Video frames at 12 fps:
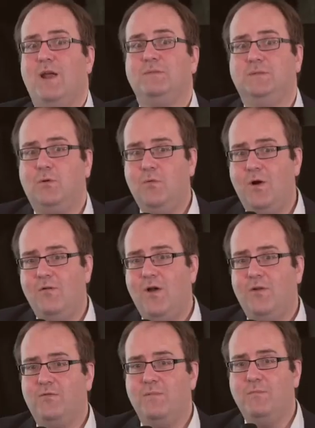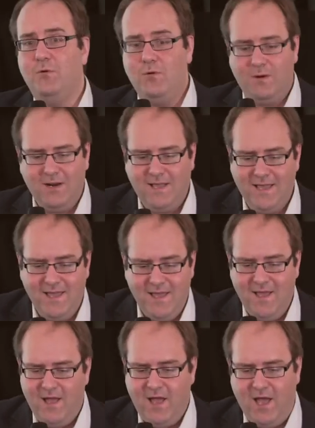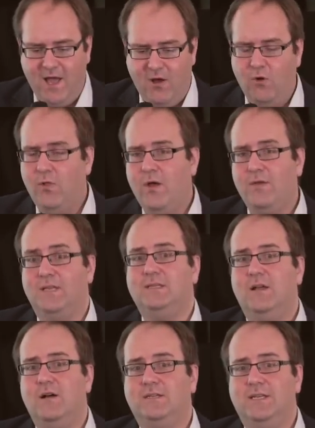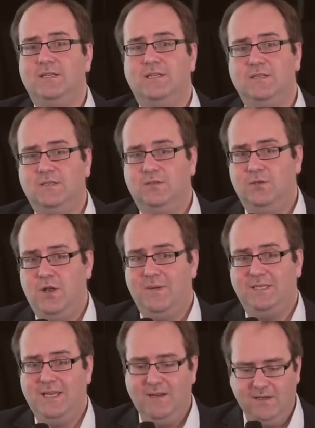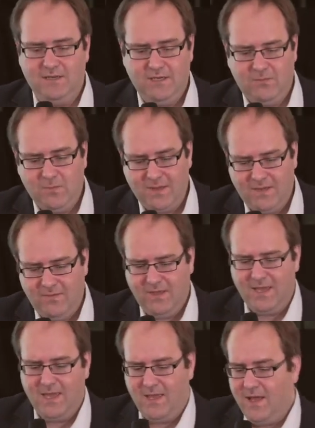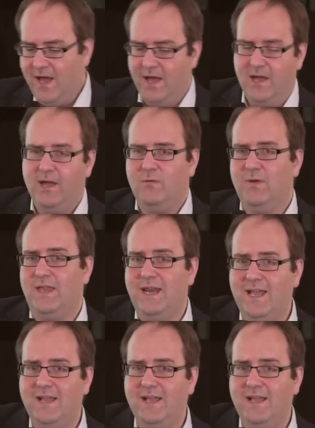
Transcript: Perhaps quite rather importantly, although it started as Genomics England and within